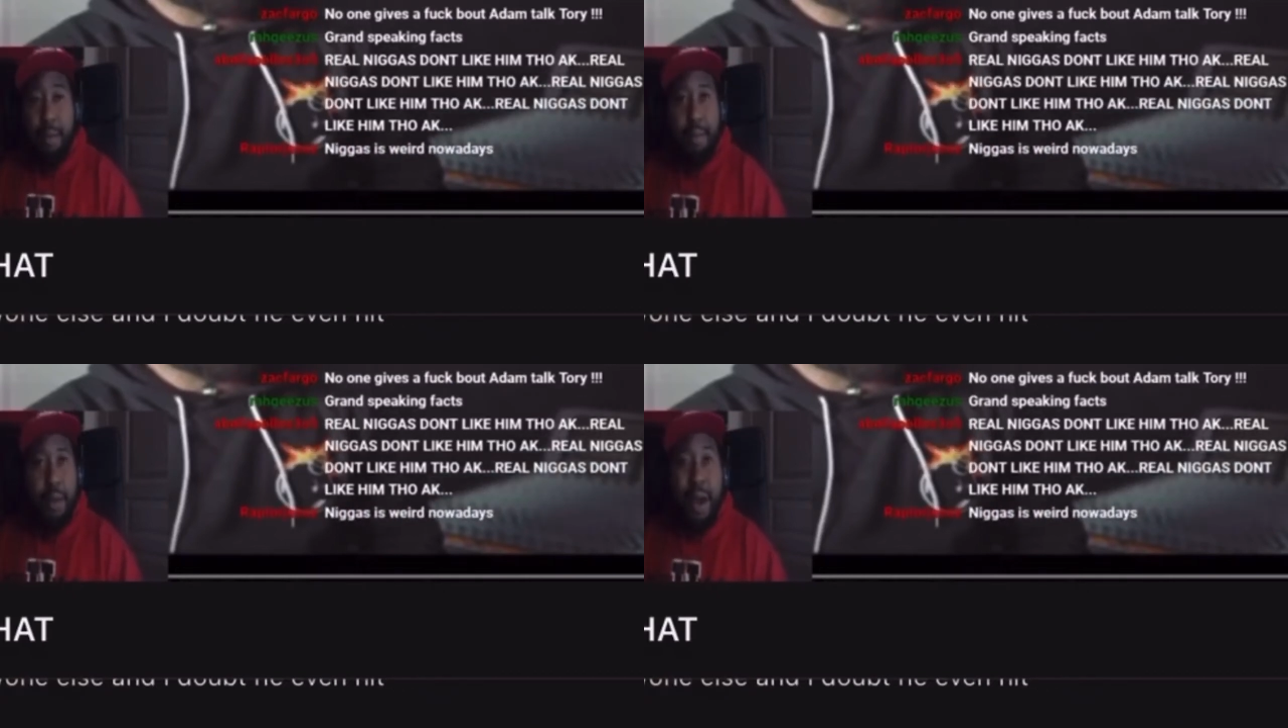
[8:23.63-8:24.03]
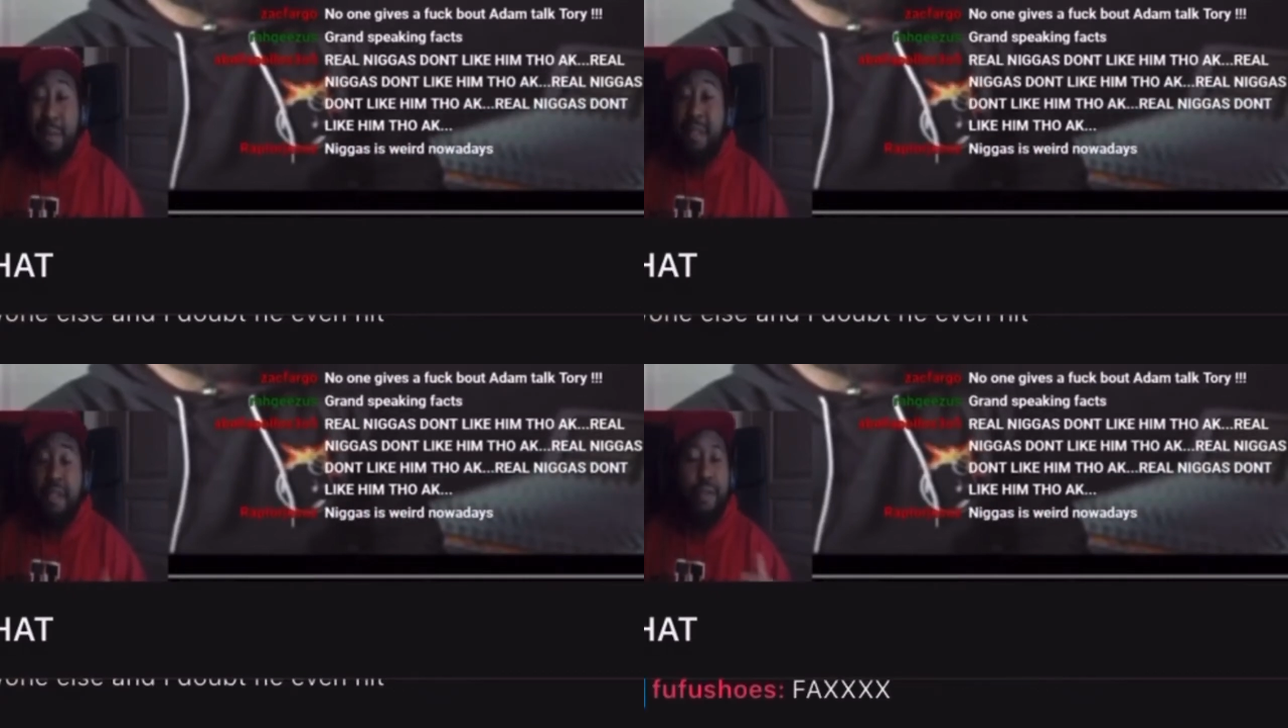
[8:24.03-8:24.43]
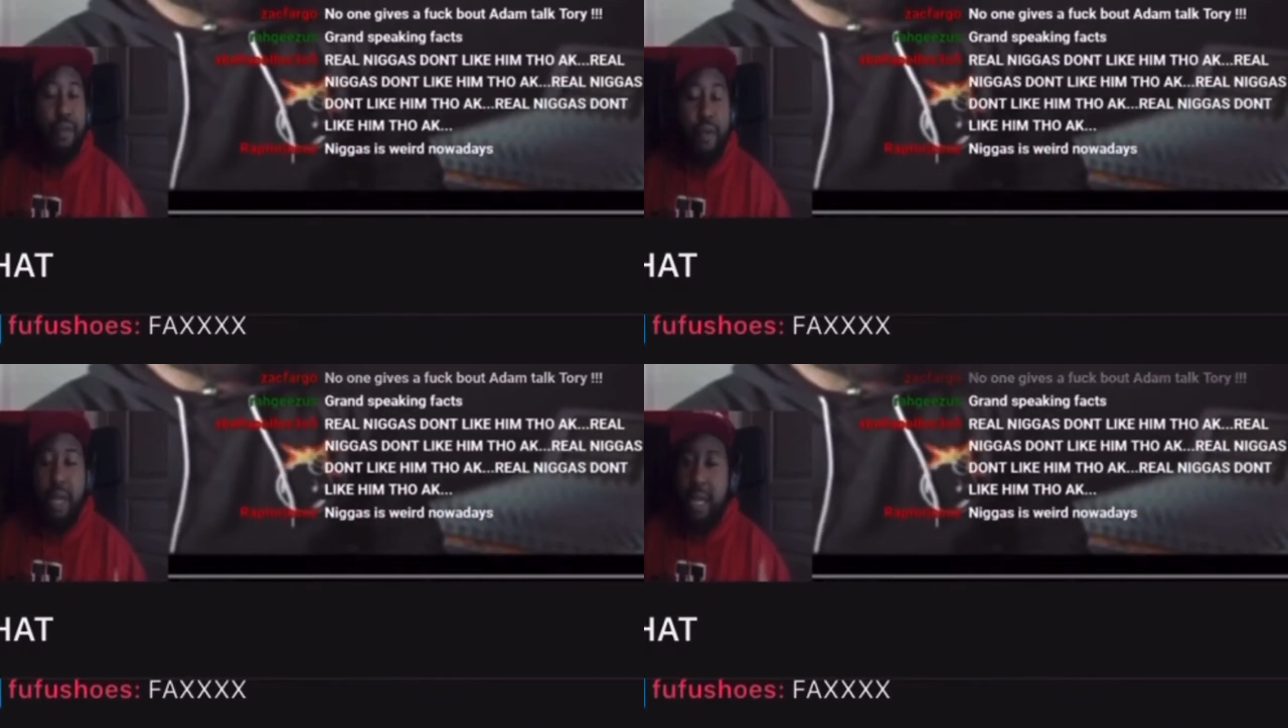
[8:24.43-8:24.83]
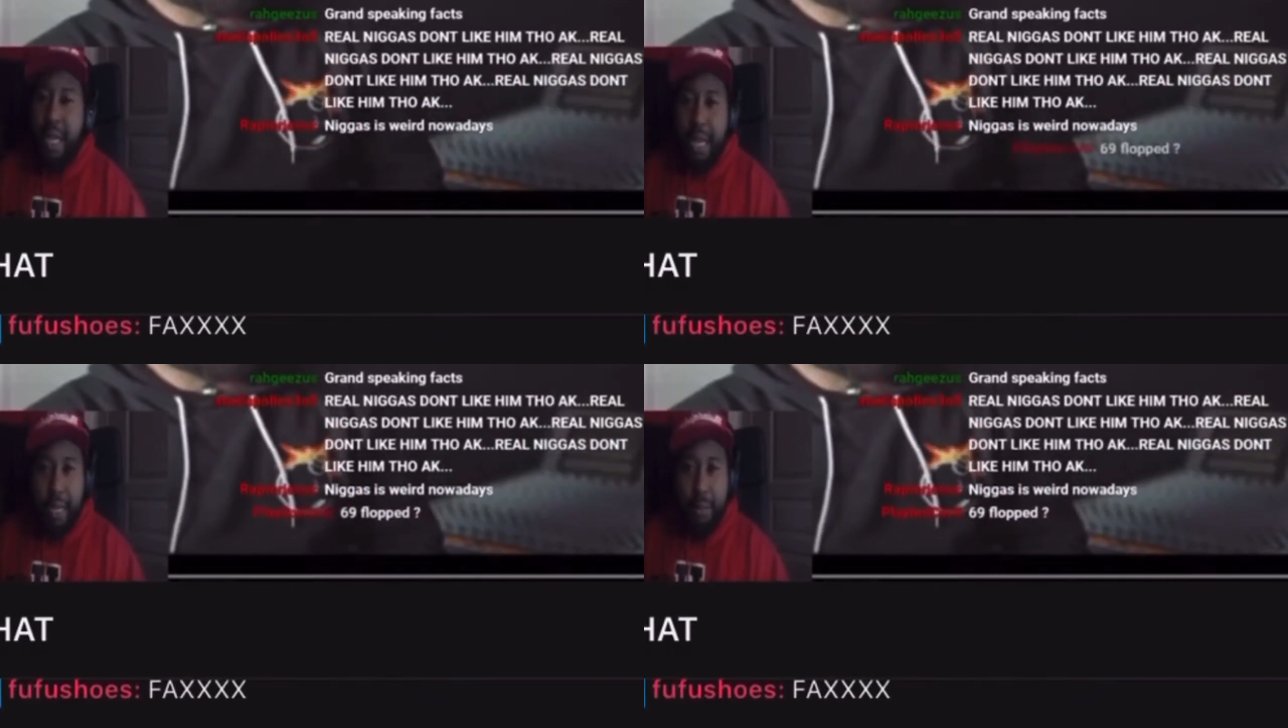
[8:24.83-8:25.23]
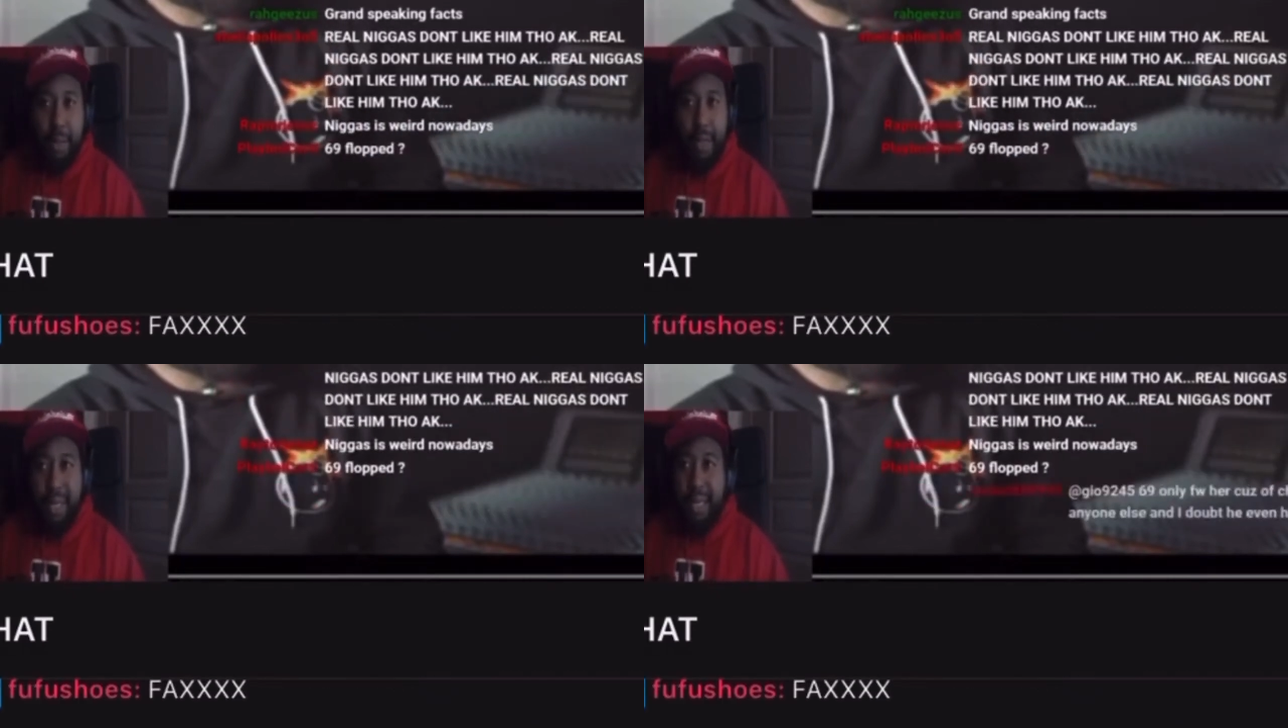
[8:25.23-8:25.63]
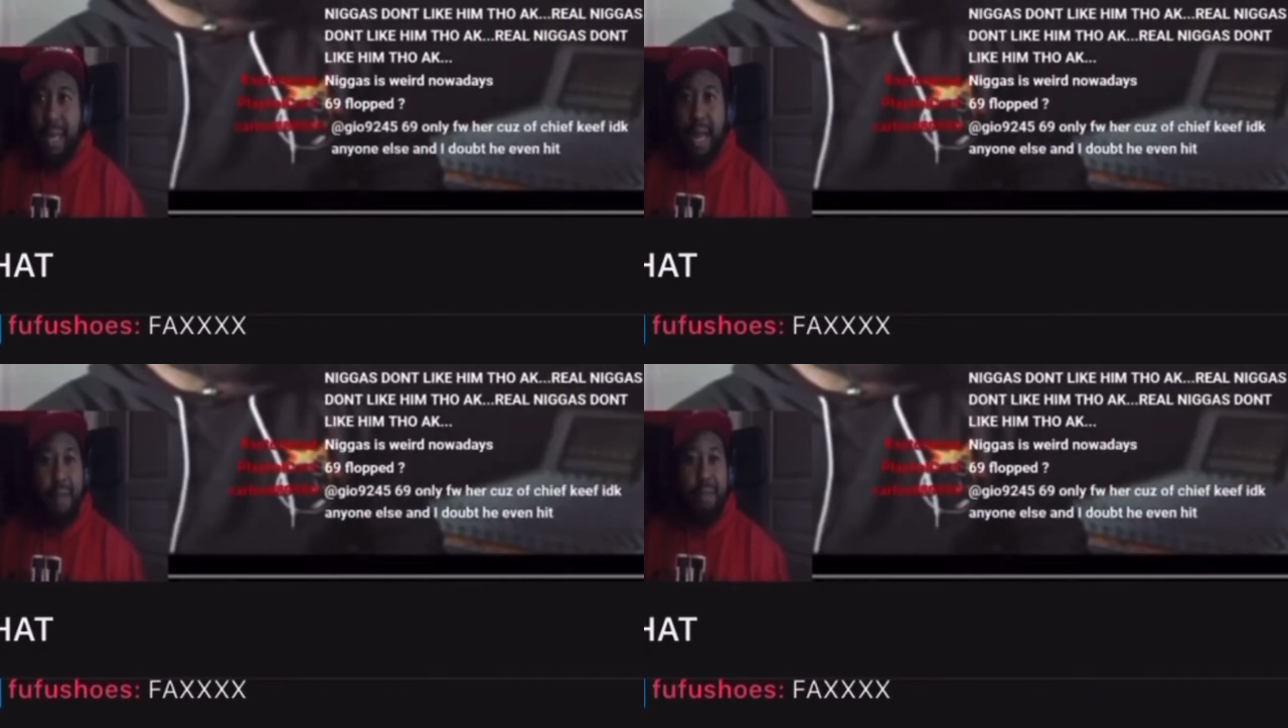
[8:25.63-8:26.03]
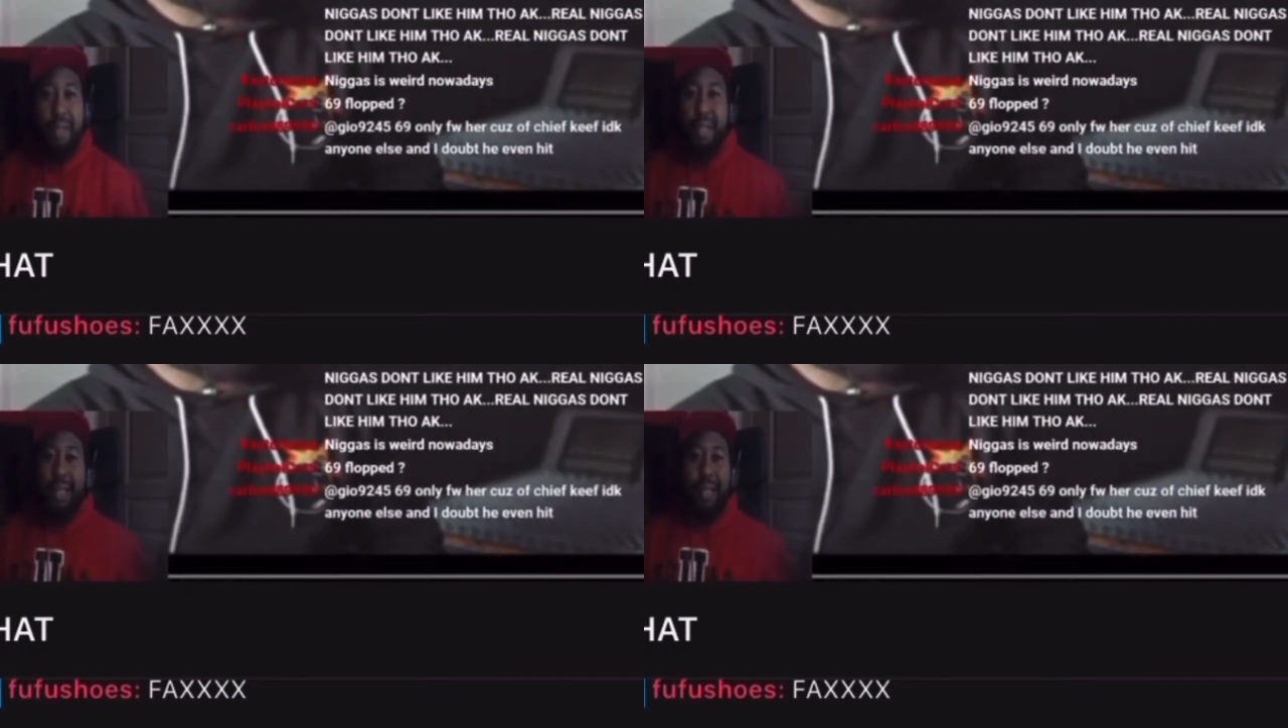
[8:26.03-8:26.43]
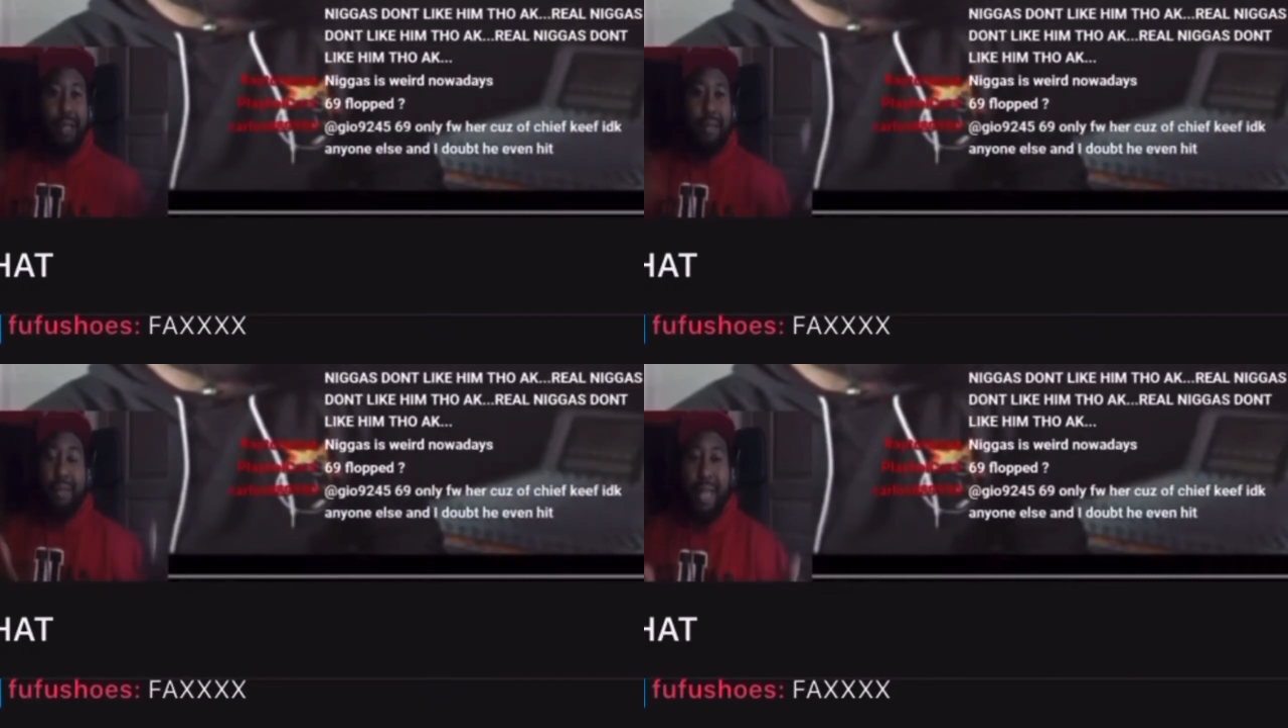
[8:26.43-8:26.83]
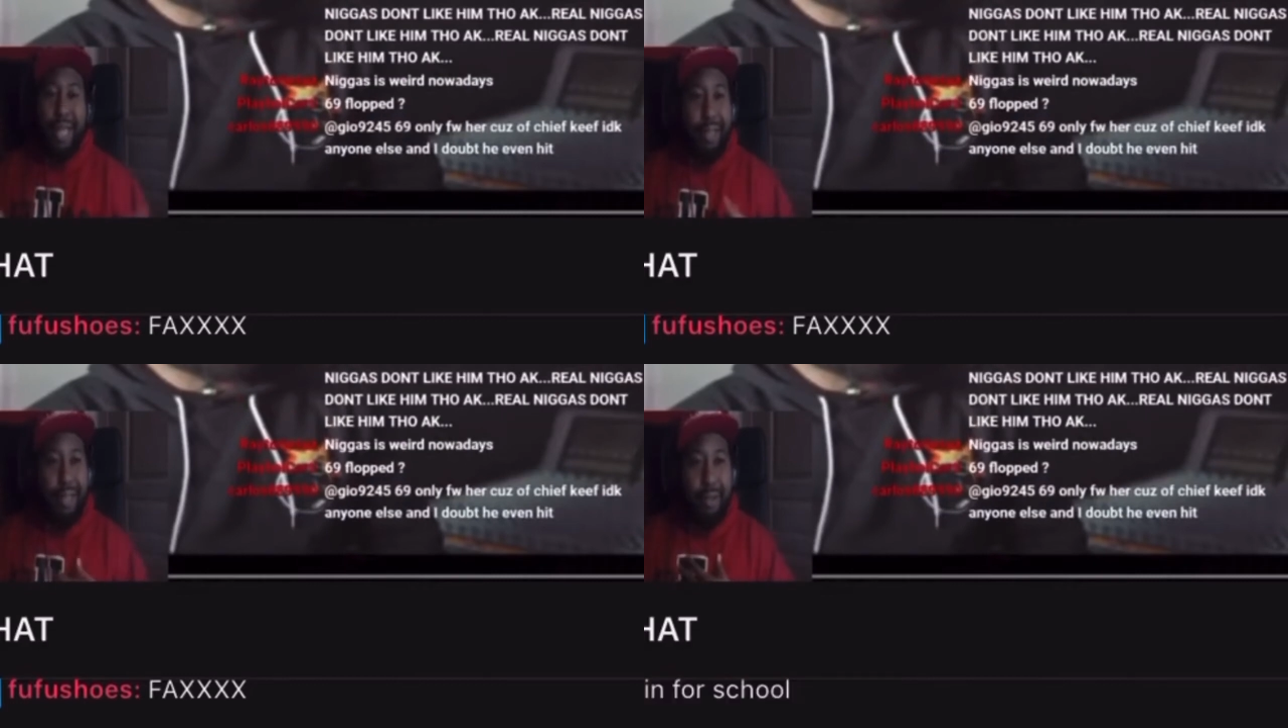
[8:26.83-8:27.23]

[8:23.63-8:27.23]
I'm giving free game. Nigga, I'm, like,